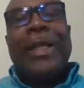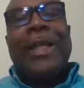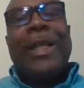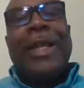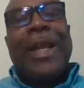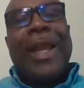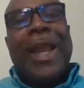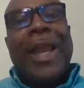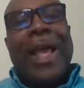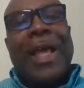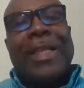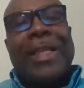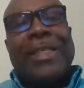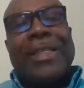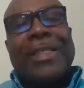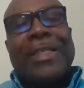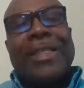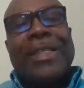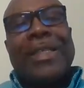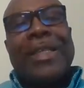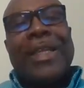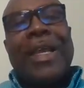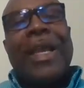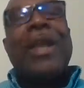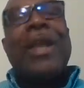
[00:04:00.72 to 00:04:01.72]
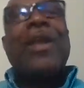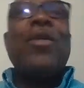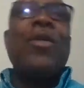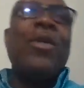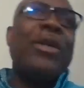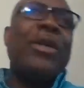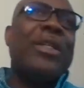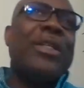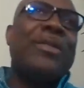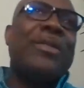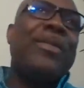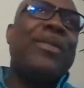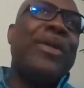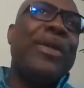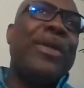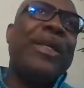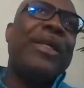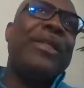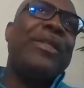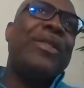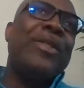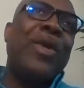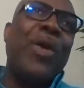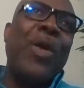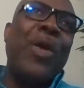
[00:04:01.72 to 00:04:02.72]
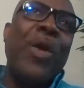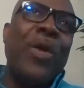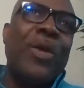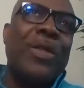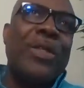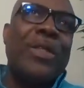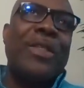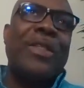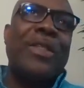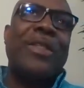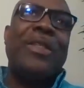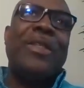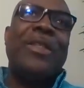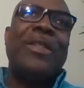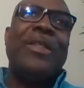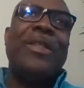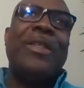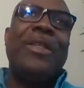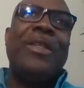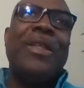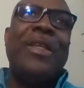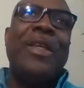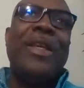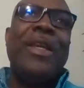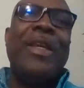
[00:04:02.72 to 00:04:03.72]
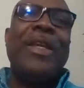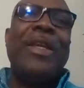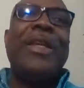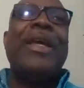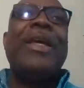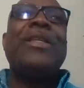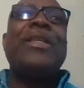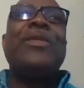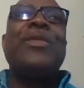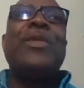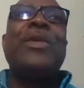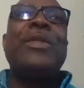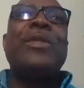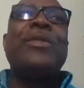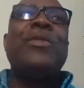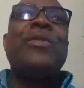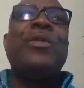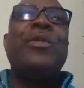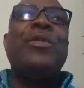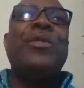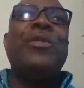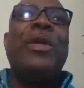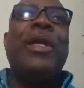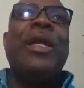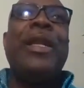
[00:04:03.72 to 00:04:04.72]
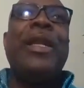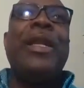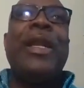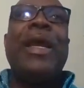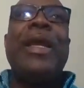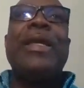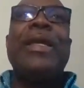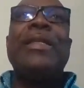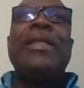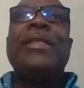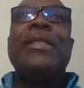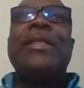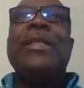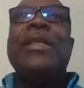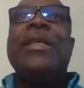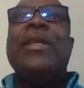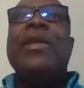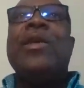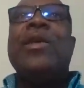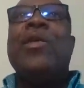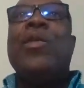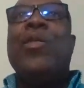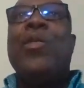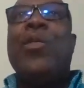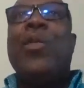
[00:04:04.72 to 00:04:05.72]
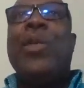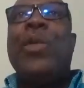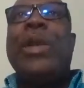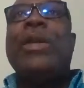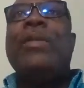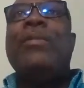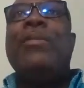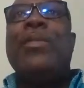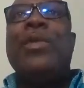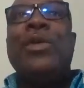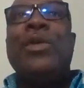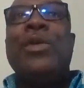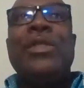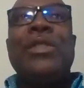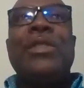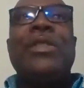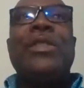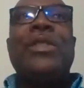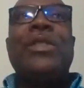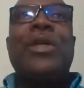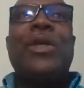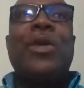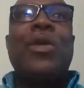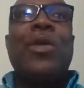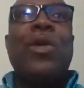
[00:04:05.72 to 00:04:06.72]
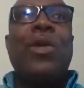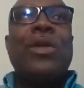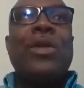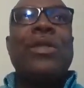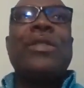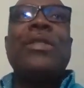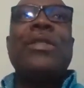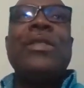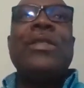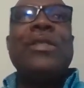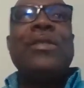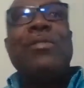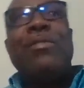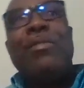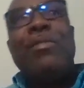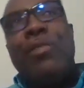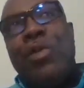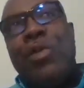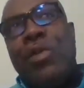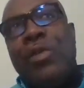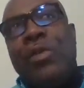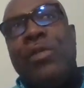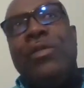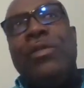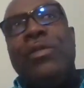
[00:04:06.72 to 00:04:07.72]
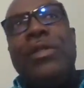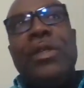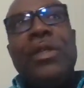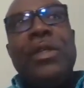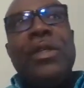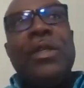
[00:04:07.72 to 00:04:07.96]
class a correspondence course. And that's what we realized when most courses moved